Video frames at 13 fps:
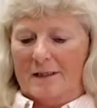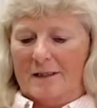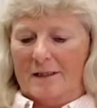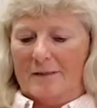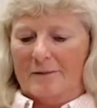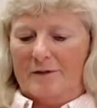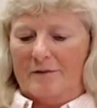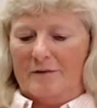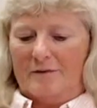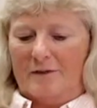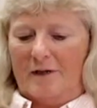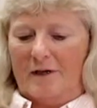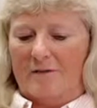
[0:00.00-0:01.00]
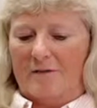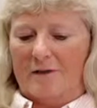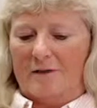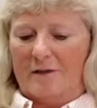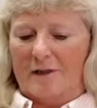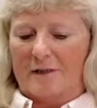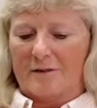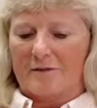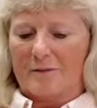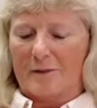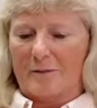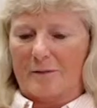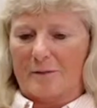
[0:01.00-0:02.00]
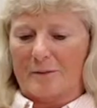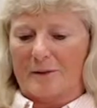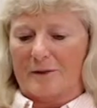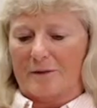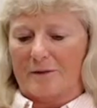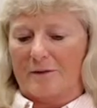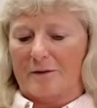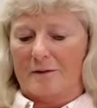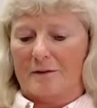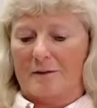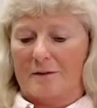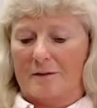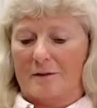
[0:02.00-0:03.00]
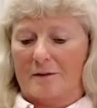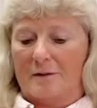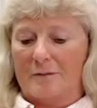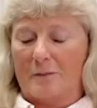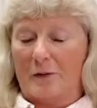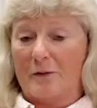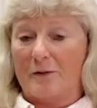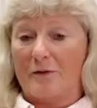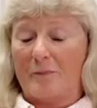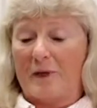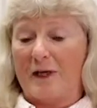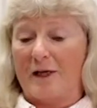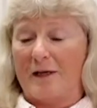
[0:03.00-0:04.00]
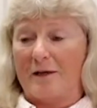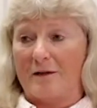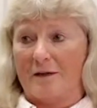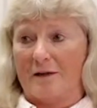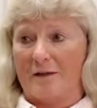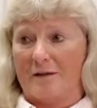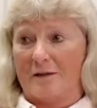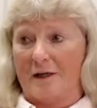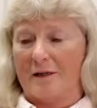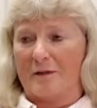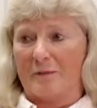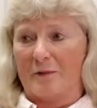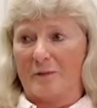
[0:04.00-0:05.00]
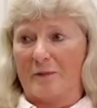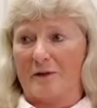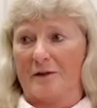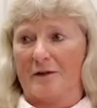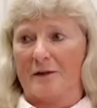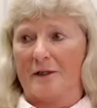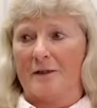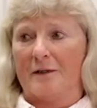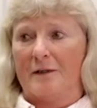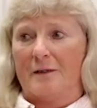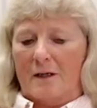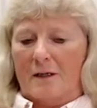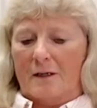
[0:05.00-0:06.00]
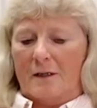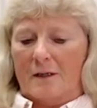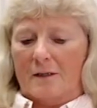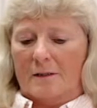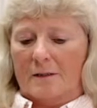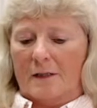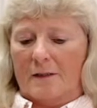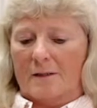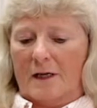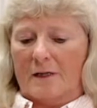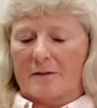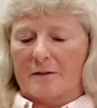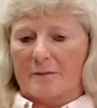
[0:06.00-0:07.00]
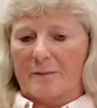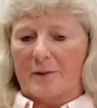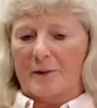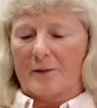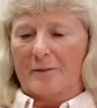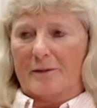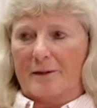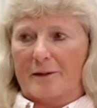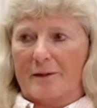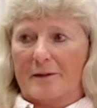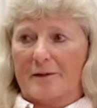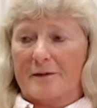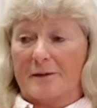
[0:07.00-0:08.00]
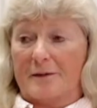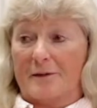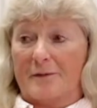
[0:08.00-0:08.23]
I was having a lot of trouble with both pain and lack of mobility. I had gotten to the point where elk hunting